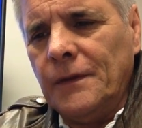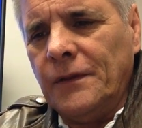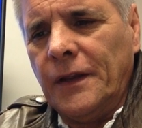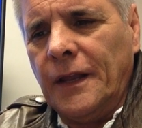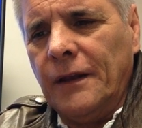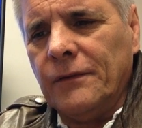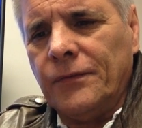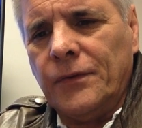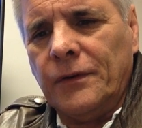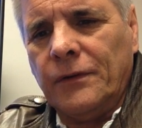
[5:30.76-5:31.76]
They can't
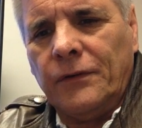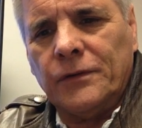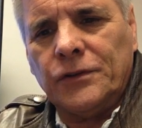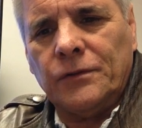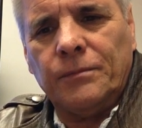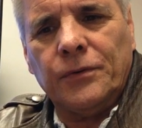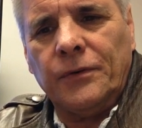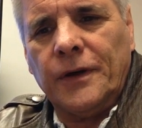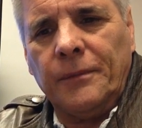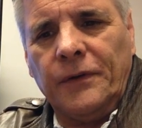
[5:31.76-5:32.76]
afford their social
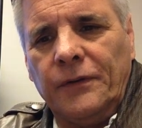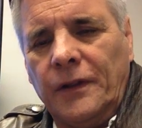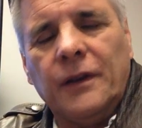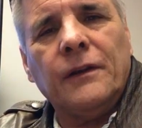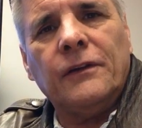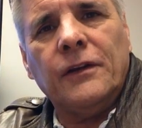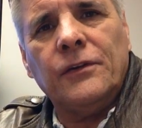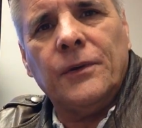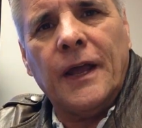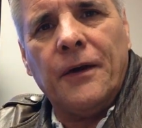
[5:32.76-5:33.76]
programs as they
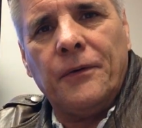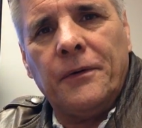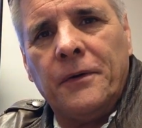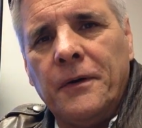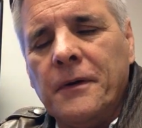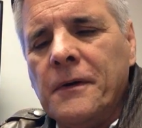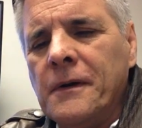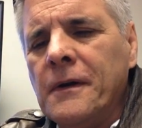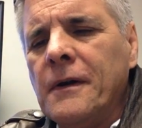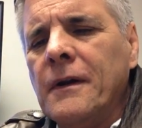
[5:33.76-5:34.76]
continue now.
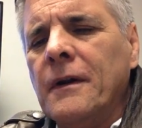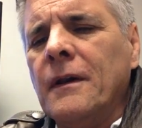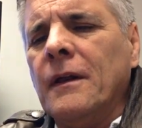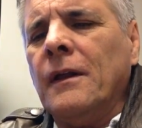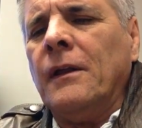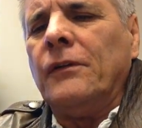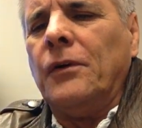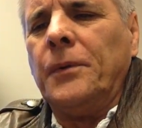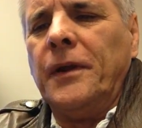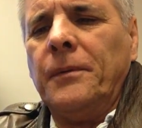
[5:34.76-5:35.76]

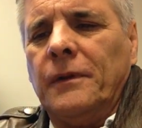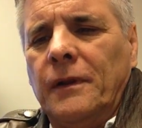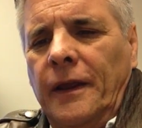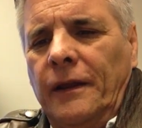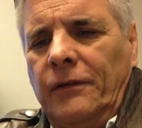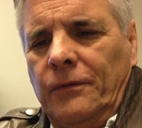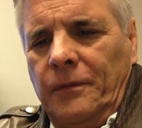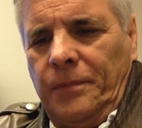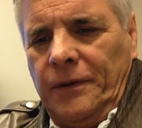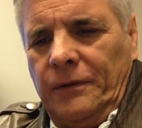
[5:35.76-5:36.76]
So we would like to
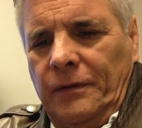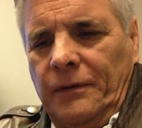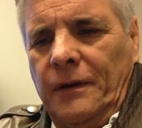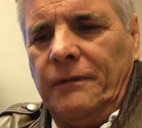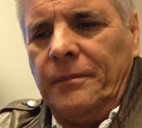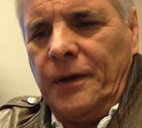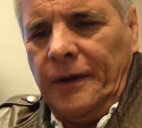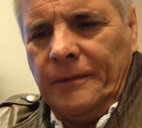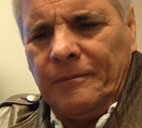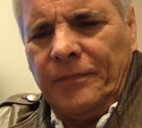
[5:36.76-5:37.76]
appeal to
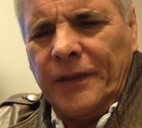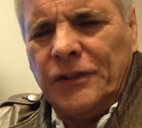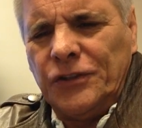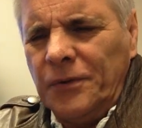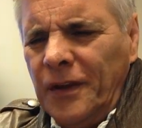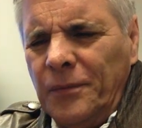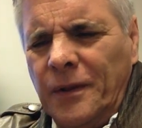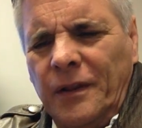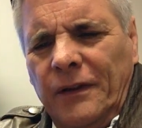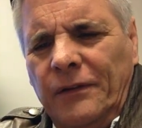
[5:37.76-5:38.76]
everybody. Join
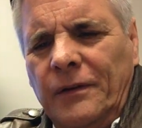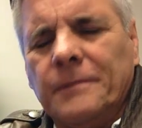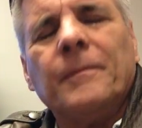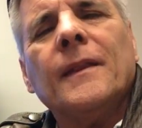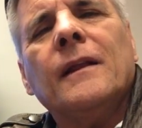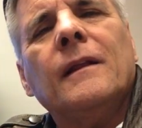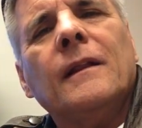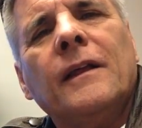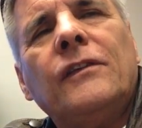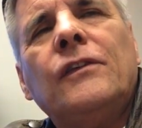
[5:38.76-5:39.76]
with us.
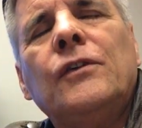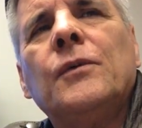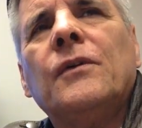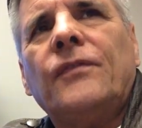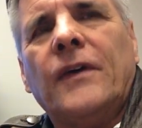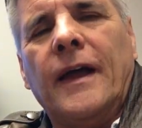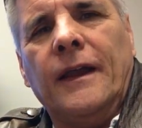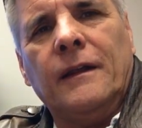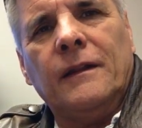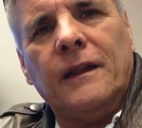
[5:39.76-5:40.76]
Let's unify.
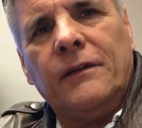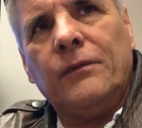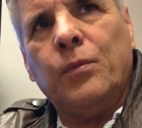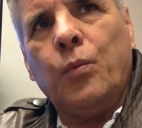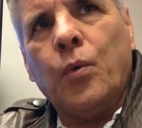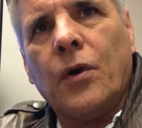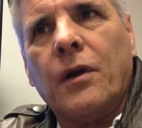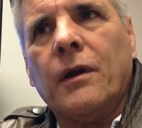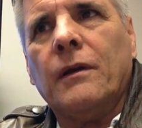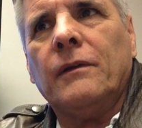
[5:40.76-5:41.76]
Let's
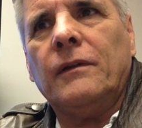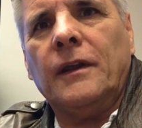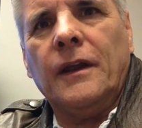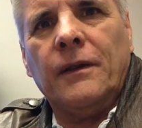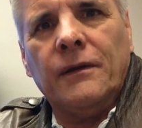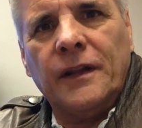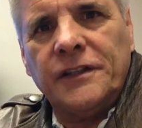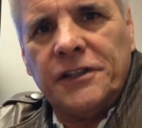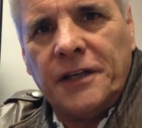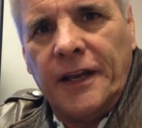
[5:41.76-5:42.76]
work together.
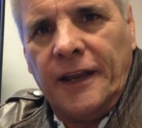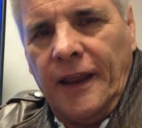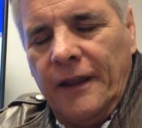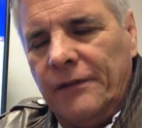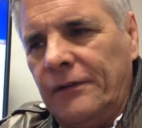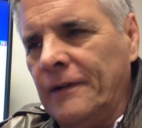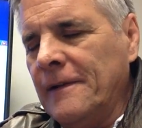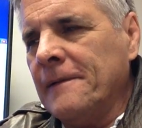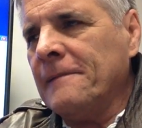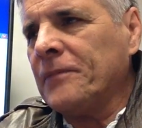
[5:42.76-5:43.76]
Let's shake hands.
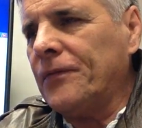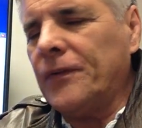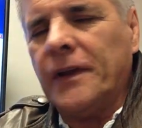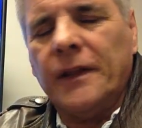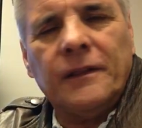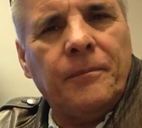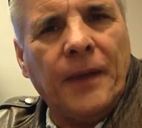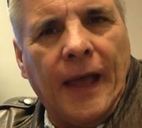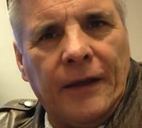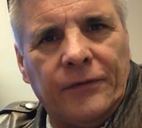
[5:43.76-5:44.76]
Forget the
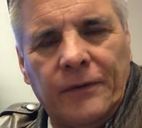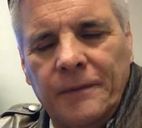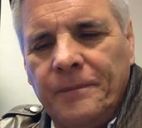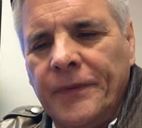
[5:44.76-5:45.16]
past.